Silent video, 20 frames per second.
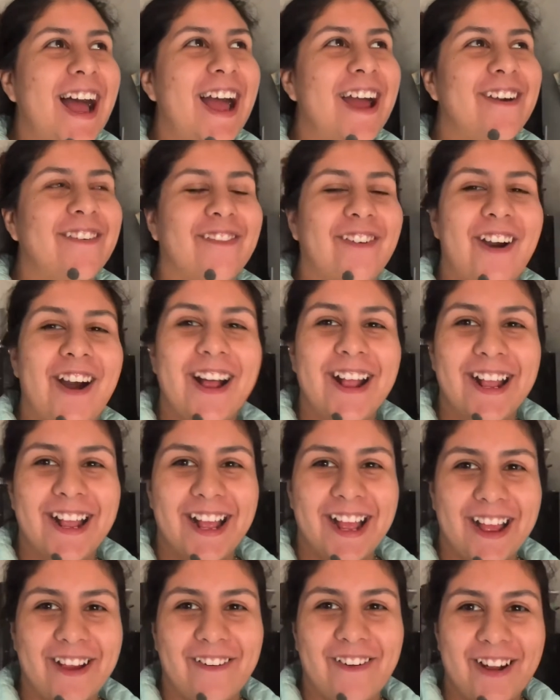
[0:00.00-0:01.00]

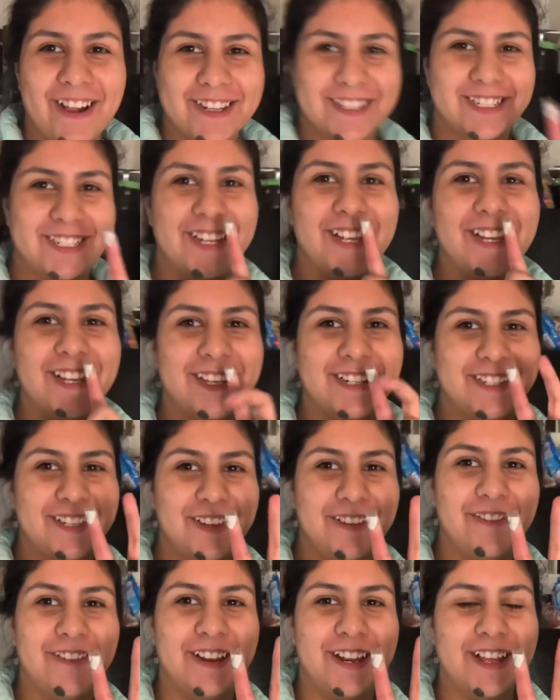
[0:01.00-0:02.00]
watched
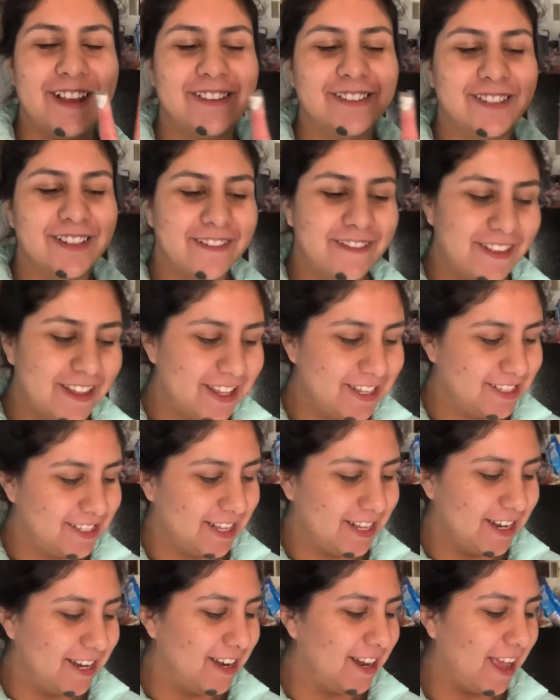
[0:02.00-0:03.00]
two videos of this,
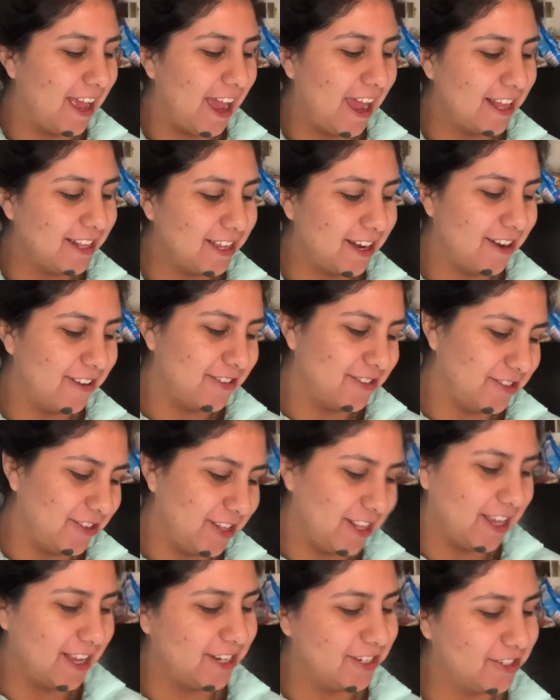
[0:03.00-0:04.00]
and I thought it was
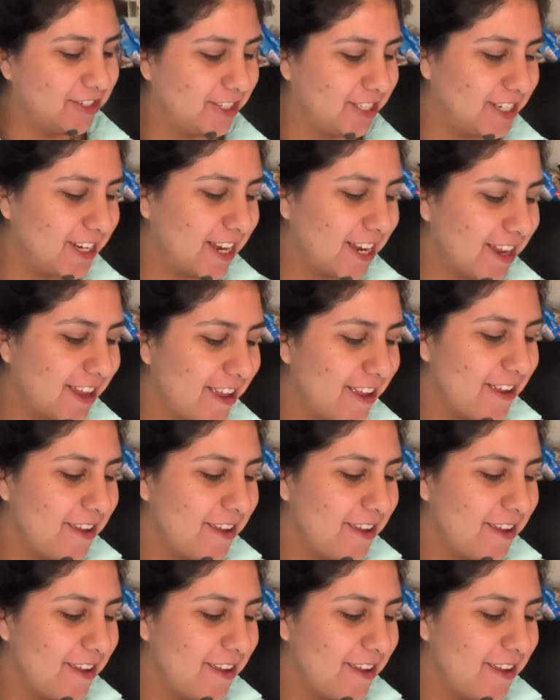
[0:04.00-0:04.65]
really interesting,